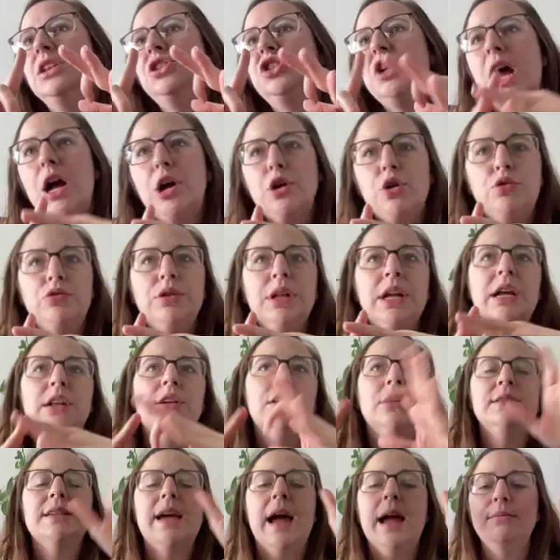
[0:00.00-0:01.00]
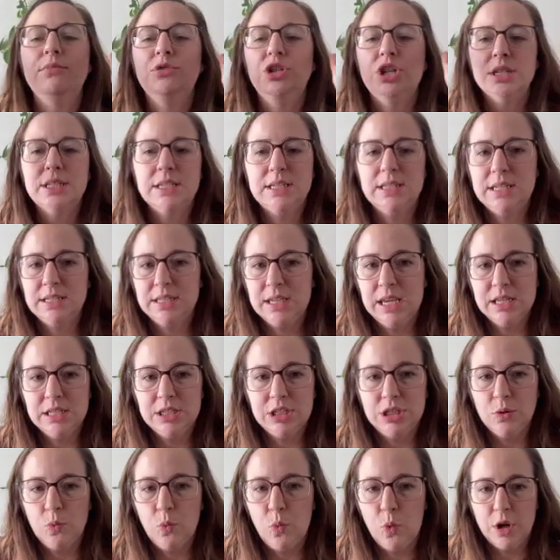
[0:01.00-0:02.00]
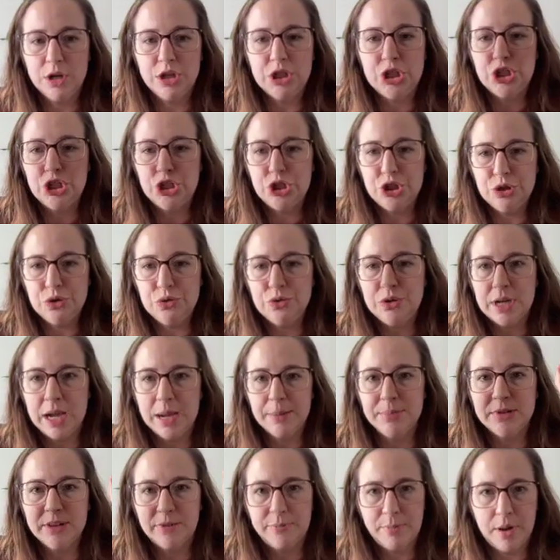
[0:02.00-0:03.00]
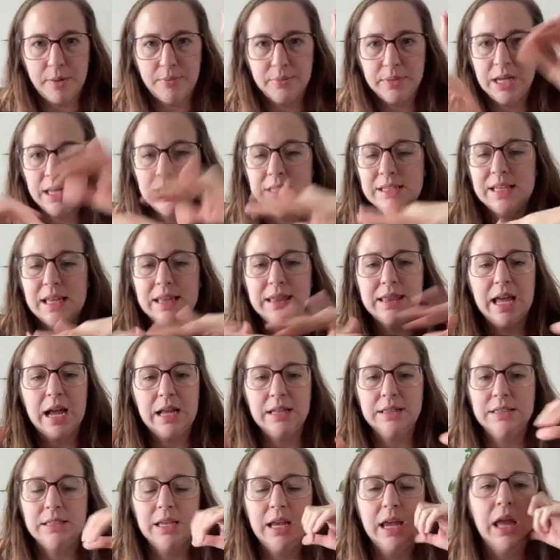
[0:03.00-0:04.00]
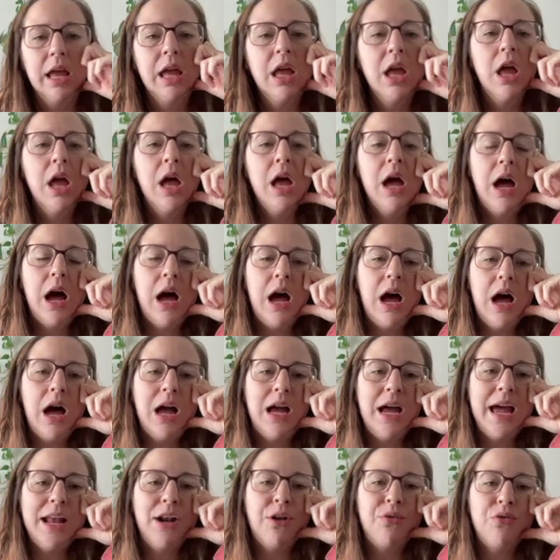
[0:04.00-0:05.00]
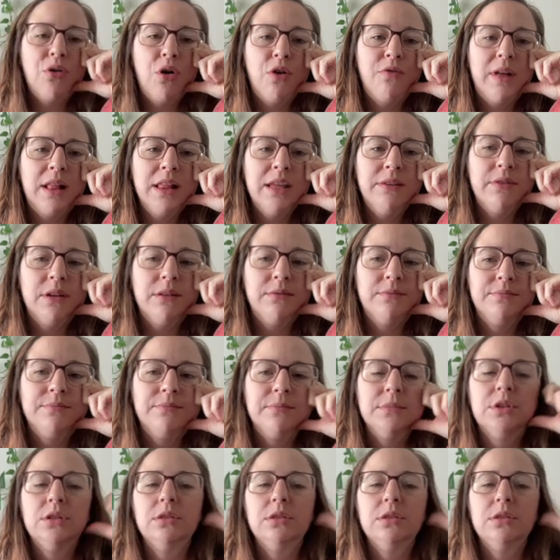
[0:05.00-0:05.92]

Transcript: jack-o'-lanterns. I'm just sticking to 1 to 2 types of pumpkins, and that's it. I don't know if I'll even,